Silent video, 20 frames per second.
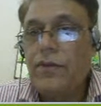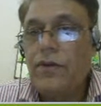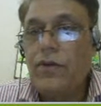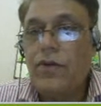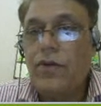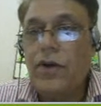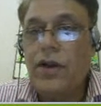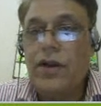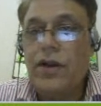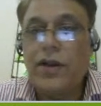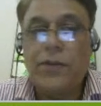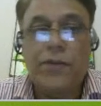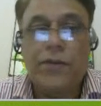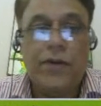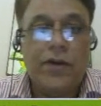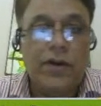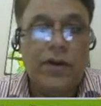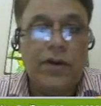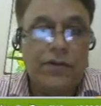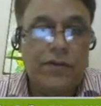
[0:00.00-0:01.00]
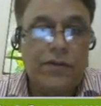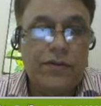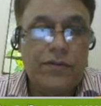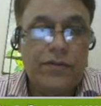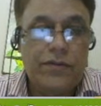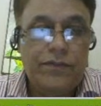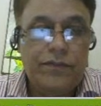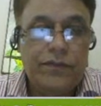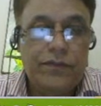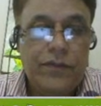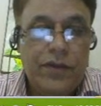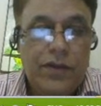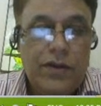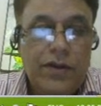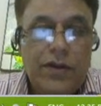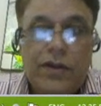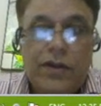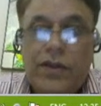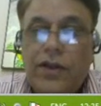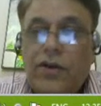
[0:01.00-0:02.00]
quality products.
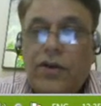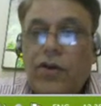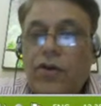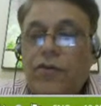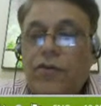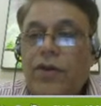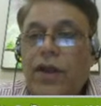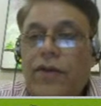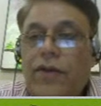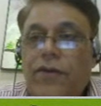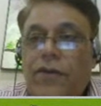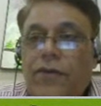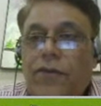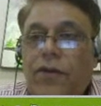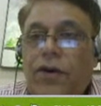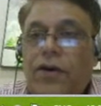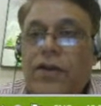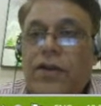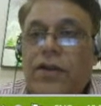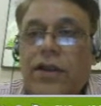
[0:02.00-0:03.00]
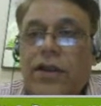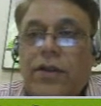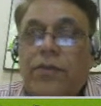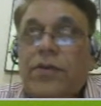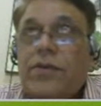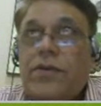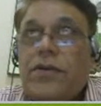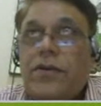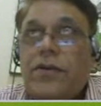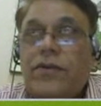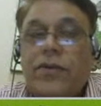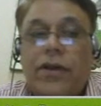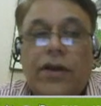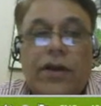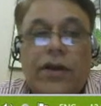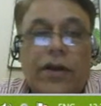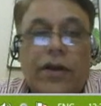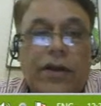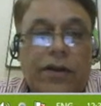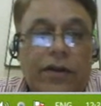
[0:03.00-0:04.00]
They don't never want that the business
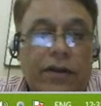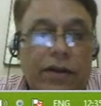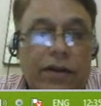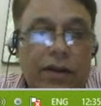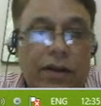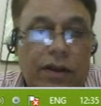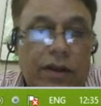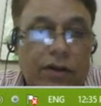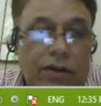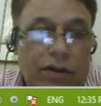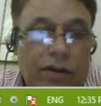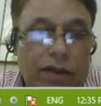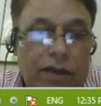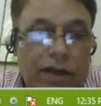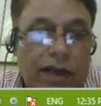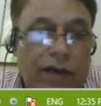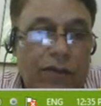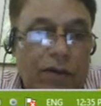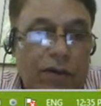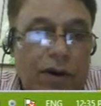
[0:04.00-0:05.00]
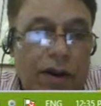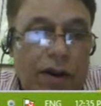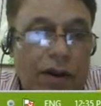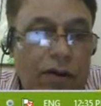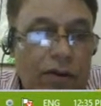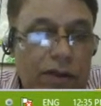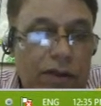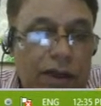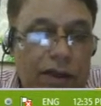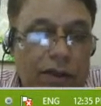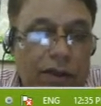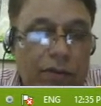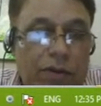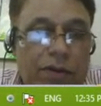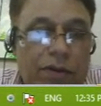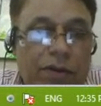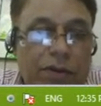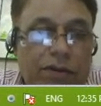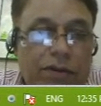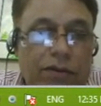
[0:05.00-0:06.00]
or they never allow that the
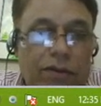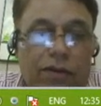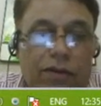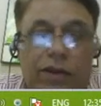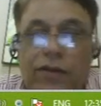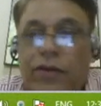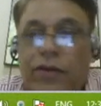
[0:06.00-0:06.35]
business or they